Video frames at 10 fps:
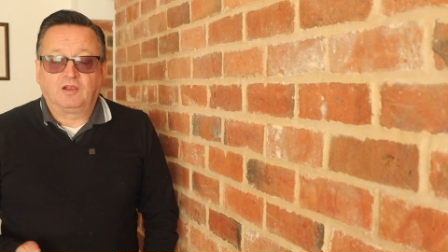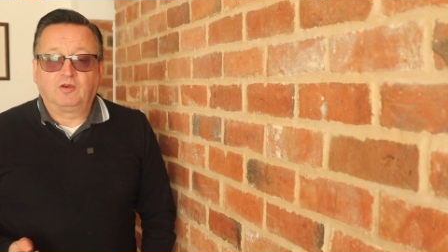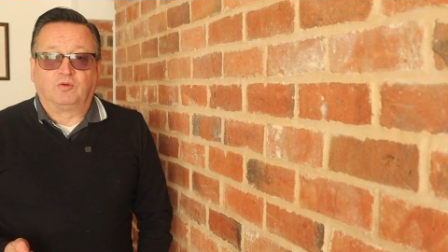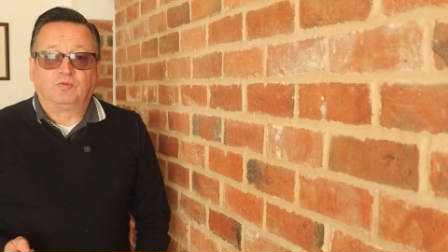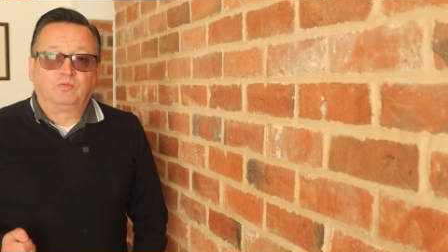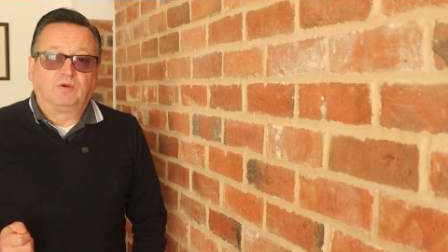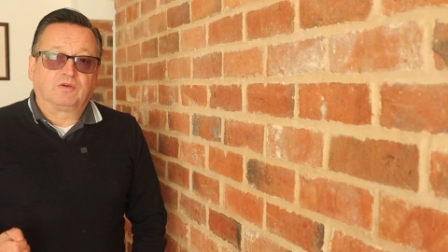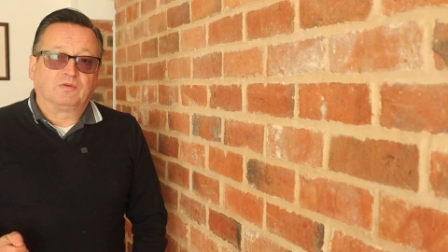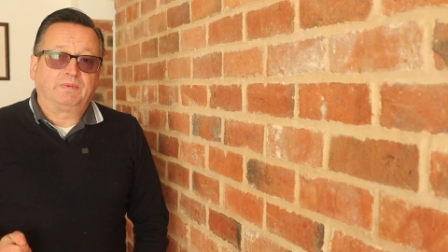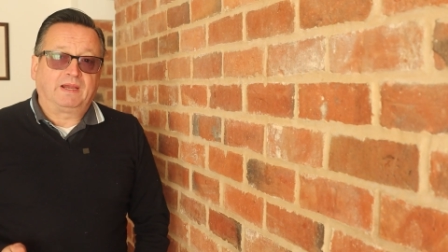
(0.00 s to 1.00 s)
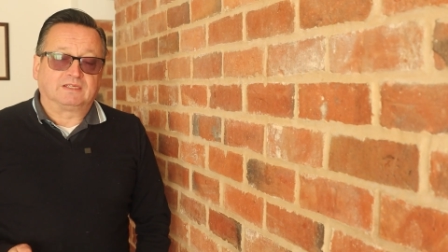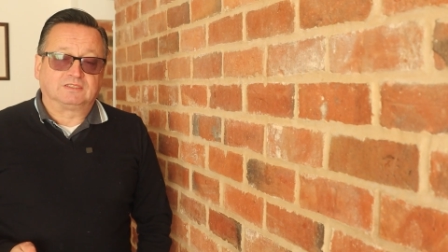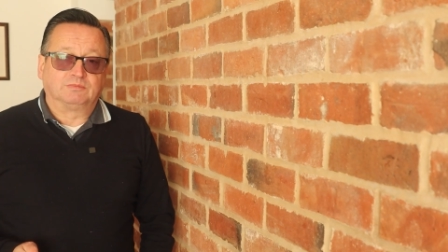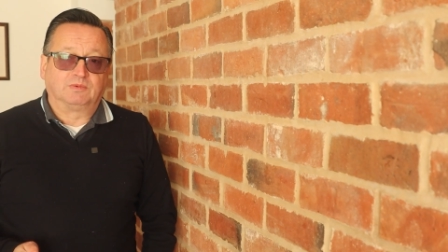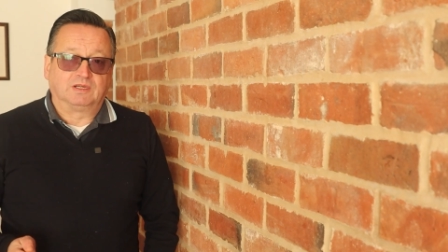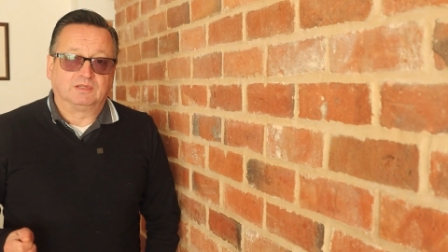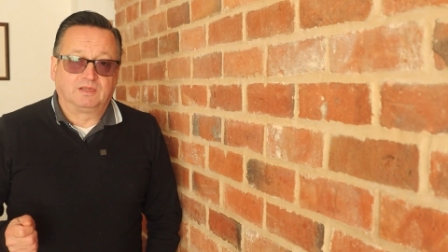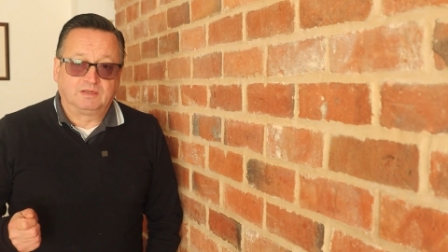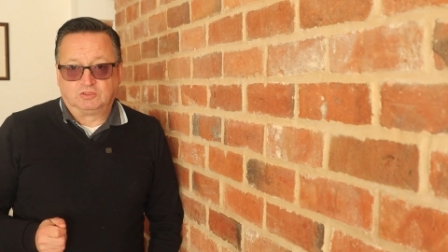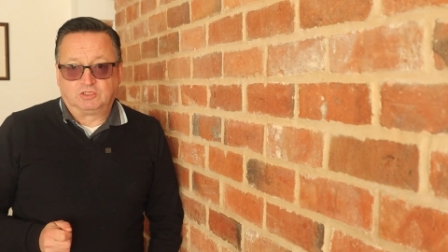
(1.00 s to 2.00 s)
Hello, welcome back to my
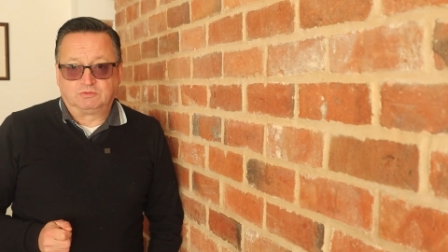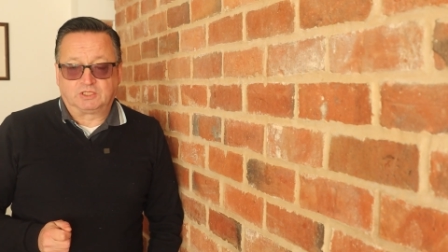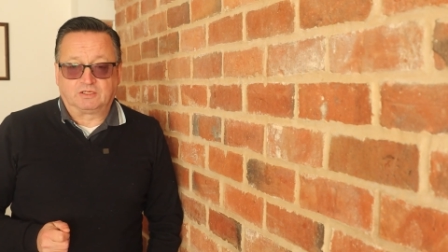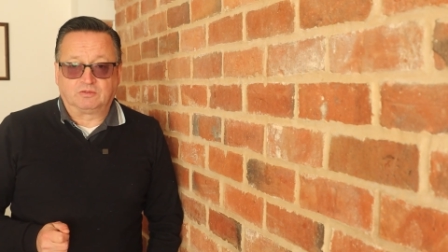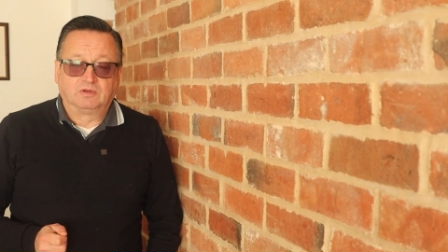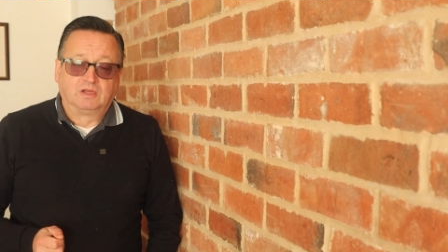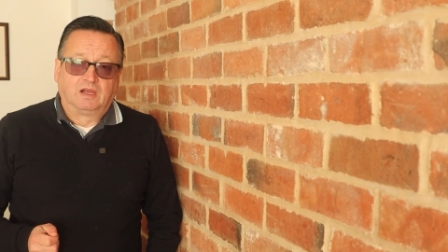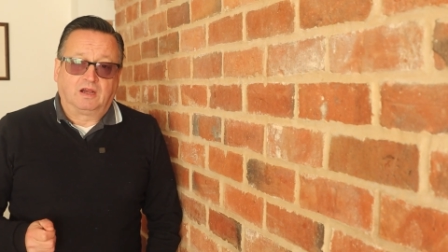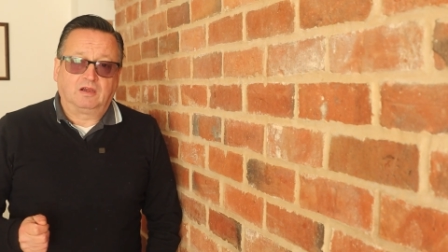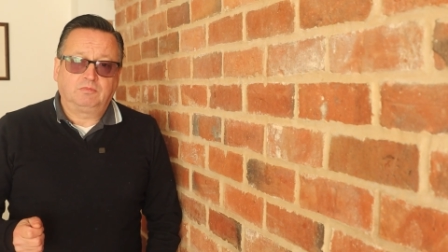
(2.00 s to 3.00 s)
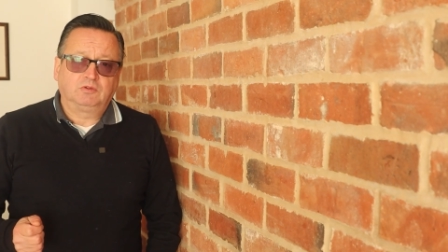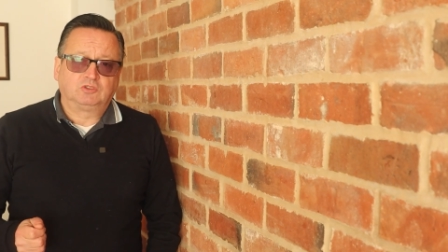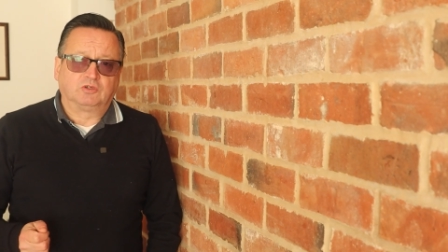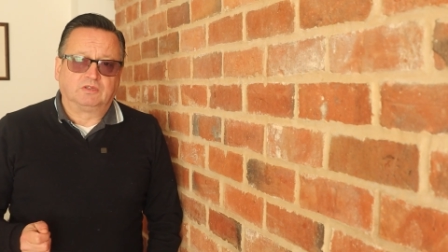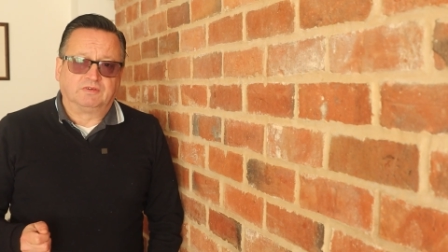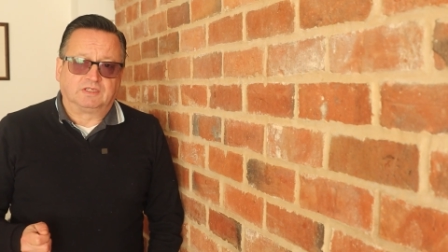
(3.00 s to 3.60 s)
YouTube channel. I hope you're enjoying the